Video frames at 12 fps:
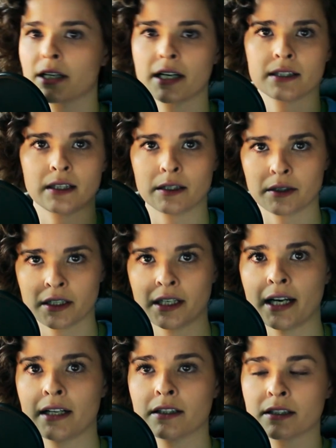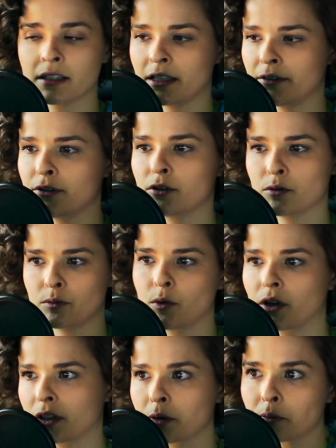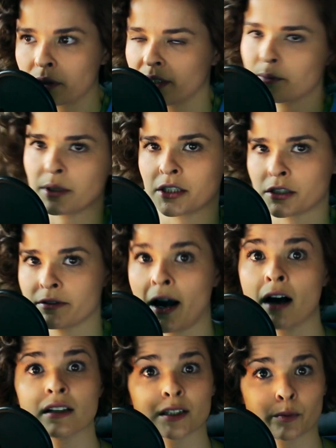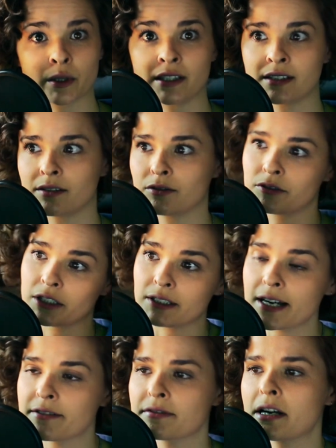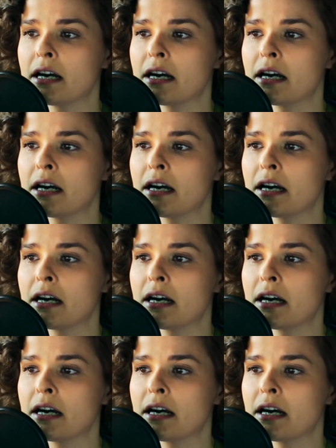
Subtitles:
and then I'm going to get into giving you a more complete picture of how this plays out in real life.